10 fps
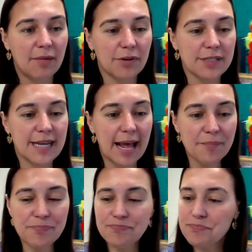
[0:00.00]
for today.
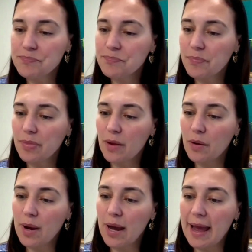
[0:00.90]

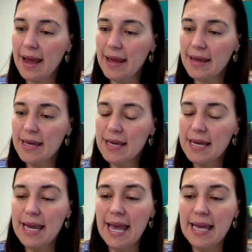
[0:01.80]
Okay,
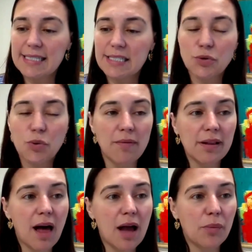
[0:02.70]
it is 12
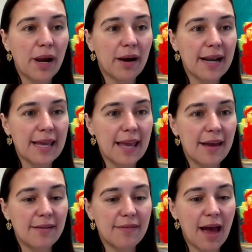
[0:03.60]
o'clock. We are going to
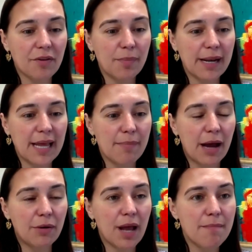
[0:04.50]
give everybody
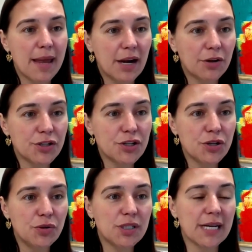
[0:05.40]
about a minute or
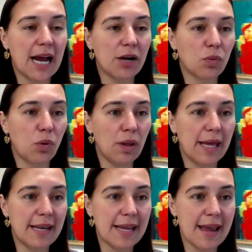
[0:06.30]
two to kind of roll
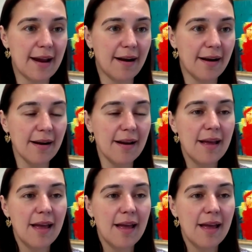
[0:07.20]
in here.